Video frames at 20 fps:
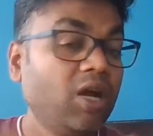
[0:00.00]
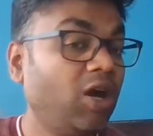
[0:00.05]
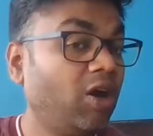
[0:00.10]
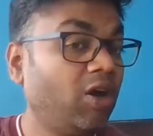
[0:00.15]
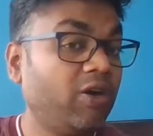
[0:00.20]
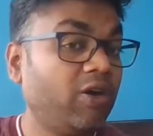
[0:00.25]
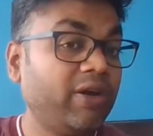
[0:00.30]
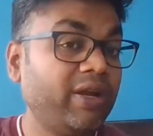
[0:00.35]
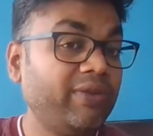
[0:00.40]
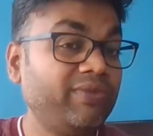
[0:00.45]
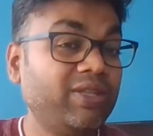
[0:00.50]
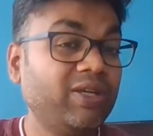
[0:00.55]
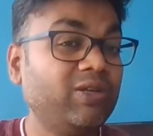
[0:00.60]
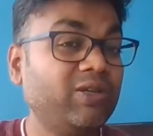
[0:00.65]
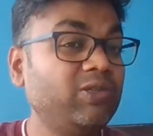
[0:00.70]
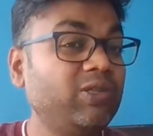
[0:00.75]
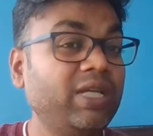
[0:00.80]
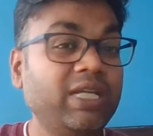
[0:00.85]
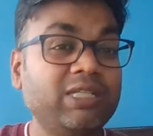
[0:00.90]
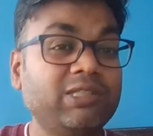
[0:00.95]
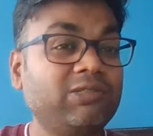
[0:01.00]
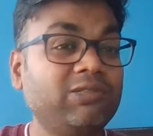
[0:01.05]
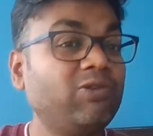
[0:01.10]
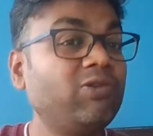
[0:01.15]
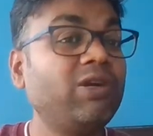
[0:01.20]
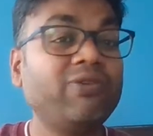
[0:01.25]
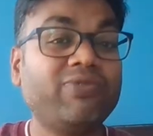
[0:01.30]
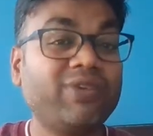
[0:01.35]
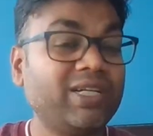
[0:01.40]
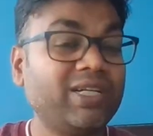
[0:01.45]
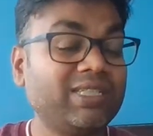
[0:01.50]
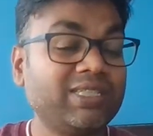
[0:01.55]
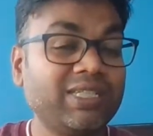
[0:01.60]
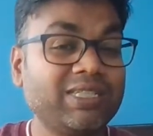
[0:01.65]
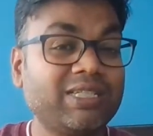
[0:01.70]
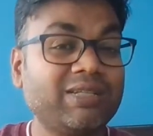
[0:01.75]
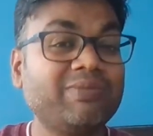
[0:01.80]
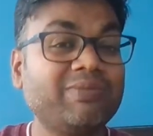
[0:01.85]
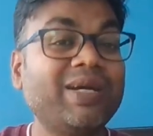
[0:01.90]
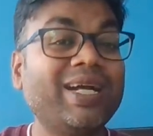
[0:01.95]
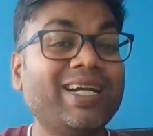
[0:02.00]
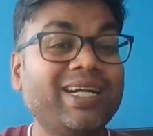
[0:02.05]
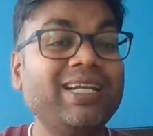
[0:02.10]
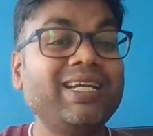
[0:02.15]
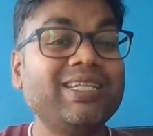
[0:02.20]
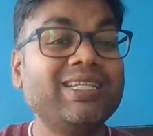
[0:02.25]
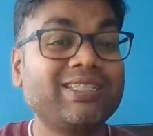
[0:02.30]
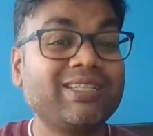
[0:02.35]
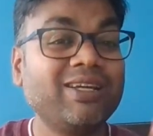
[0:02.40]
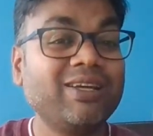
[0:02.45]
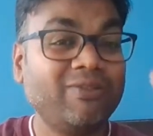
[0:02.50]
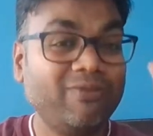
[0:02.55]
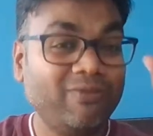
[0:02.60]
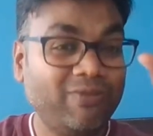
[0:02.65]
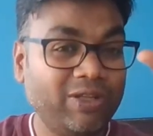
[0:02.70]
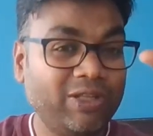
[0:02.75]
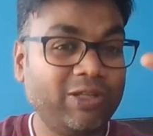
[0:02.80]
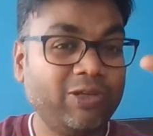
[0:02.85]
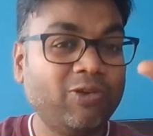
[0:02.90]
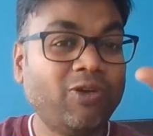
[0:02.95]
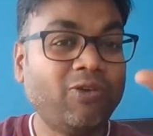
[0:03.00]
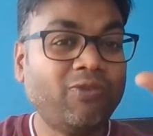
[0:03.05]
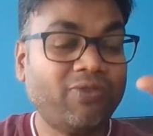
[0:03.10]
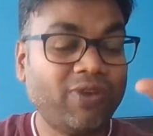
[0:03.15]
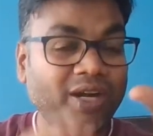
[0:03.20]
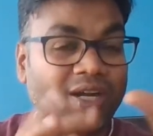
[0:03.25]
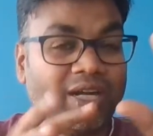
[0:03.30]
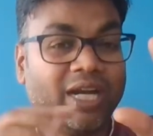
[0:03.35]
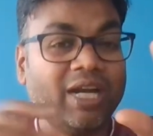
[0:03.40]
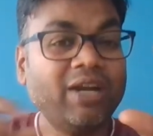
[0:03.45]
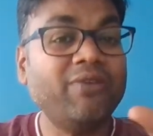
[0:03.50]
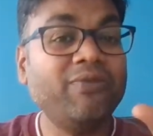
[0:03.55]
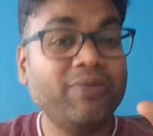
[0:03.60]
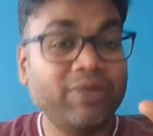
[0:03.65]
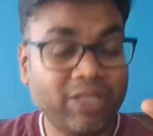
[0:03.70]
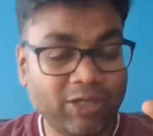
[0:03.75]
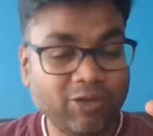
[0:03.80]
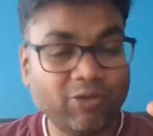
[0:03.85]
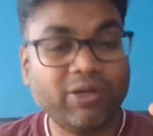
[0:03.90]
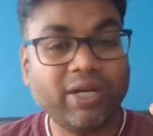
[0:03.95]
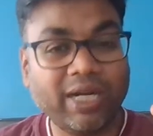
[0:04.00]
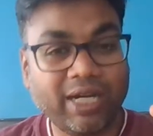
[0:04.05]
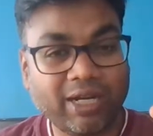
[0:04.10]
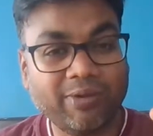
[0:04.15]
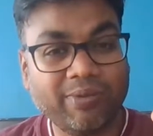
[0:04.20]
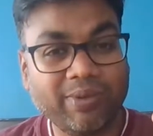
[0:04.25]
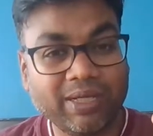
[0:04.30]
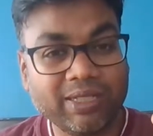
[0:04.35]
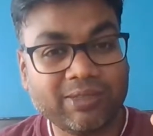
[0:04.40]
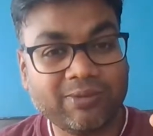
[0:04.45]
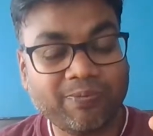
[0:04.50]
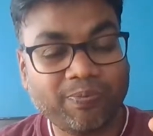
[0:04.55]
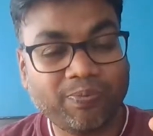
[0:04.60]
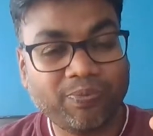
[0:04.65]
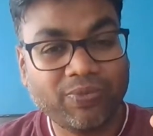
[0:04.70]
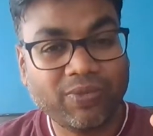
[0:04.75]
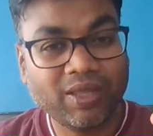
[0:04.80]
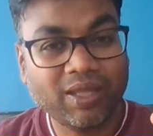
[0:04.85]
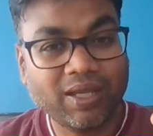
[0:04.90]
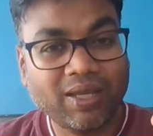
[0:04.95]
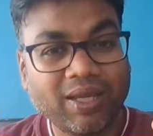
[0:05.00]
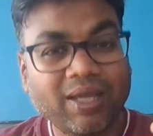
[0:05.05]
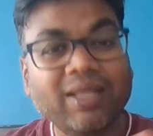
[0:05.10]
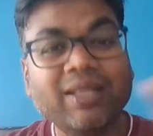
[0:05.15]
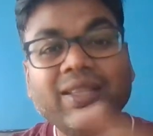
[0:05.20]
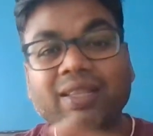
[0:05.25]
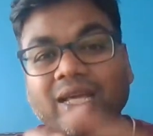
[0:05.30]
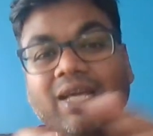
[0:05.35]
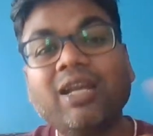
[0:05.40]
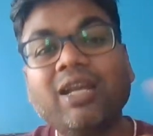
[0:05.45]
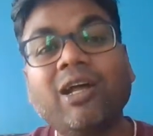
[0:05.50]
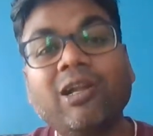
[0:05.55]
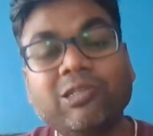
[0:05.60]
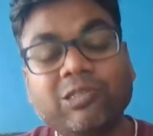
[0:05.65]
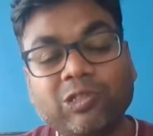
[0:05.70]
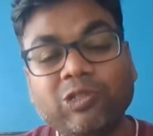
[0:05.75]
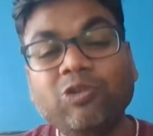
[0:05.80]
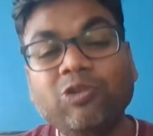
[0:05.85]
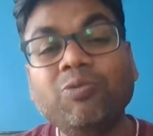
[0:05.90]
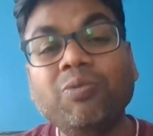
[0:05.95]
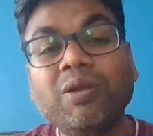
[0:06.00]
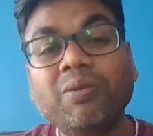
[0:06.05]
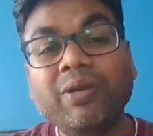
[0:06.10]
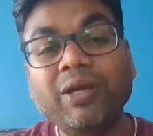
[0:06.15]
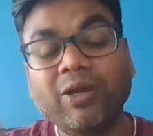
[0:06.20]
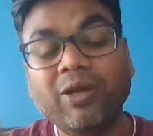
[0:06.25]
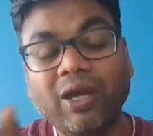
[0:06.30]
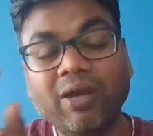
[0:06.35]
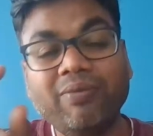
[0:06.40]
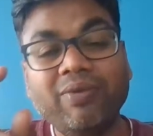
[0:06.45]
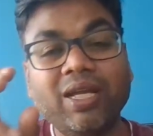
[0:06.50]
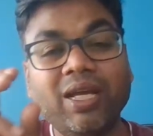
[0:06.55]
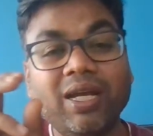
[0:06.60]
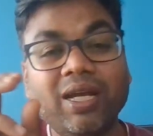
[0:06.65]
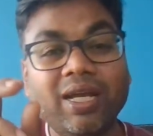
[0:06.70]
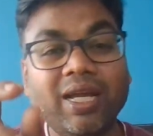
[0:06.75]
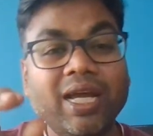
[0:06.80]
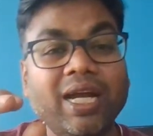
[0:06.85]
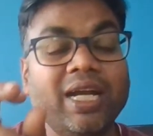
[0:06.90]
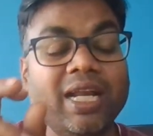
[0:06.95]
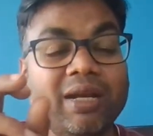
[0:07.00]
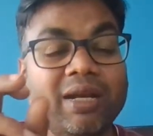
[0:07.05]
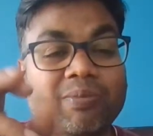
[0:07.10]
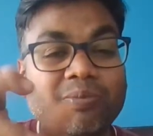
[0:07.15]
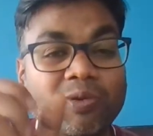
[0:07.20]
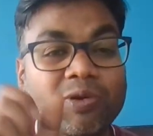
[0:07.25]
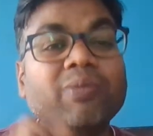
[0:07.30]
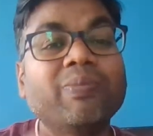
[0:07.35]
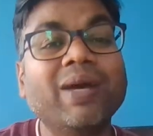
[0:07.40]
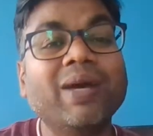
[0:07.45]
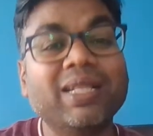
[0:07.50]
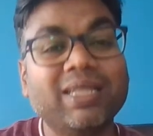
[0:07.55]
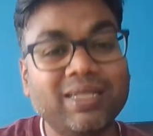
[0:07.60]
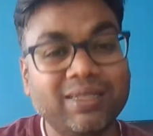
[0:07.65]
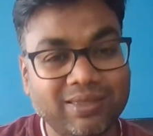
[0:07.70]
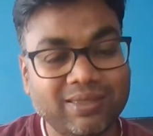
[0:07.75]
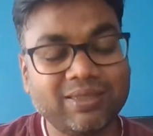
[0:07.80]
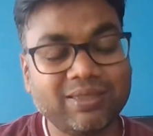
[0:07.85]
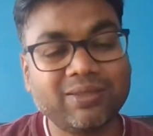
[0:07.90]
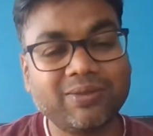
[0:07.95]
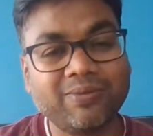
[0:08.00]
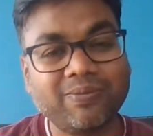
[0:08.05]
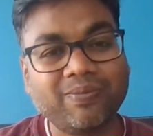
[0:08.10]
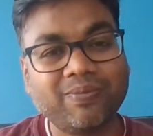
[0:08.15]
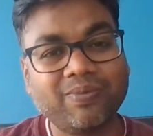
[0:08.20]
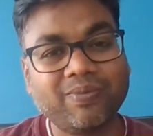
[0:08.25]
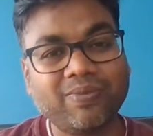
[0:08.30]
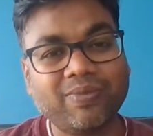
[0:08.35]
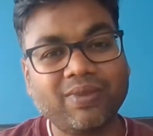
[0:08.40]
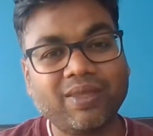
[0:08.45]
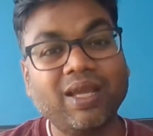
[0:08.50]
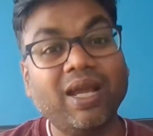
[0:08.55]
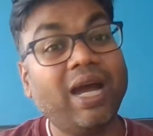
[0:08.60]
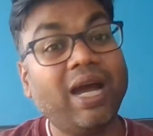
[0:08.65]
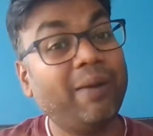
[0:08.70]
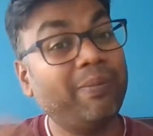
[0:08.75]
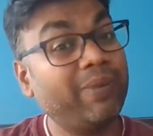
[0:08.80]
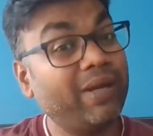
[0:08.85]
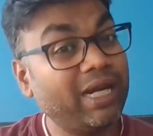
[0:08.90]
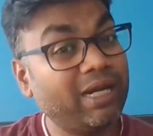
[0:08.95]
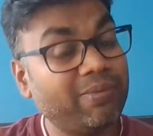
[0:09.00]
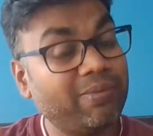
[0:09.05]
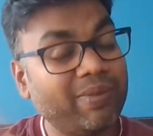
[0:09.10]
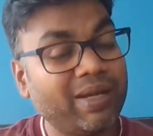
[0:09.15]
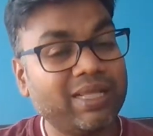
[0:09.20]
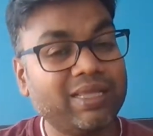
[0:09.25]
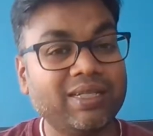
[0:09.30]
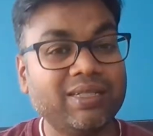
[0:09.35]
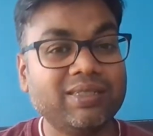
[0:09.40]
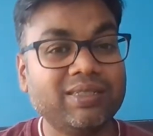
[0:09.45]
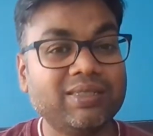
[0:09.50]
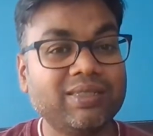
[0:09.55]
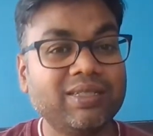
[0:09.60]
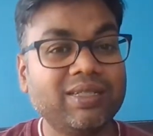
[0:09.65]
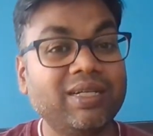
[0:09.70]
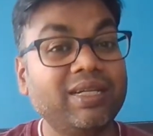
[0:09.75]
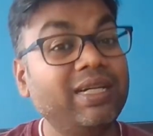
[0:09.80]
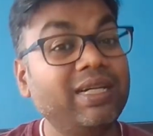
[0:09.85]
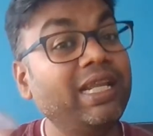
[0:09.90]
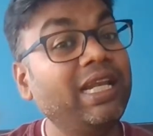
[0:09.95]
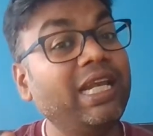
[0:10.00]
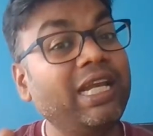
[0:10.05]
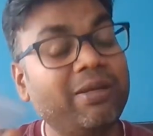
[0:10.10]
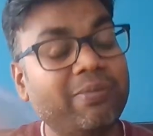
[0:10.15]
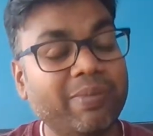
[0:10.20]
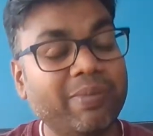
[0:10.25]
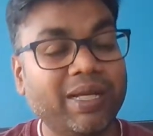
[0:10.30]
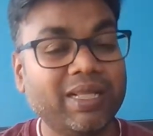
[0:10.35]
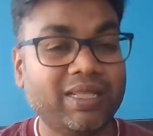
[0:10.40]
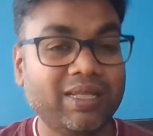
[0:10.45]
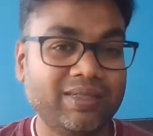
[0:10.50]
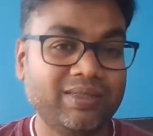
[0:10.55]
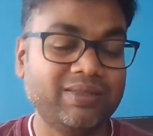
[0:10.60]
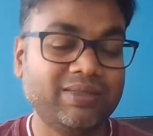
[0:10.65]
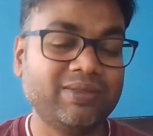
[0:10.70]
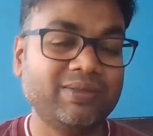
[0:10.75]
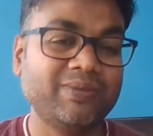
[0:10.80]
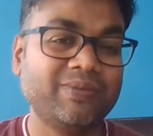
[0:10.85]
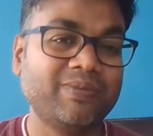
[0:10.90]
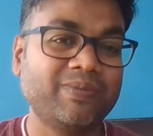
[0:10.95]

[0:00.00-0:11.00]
Or if there is no different system, at least with your front end and with your database, there also you will be having a get and put methods, update methods, delete methods.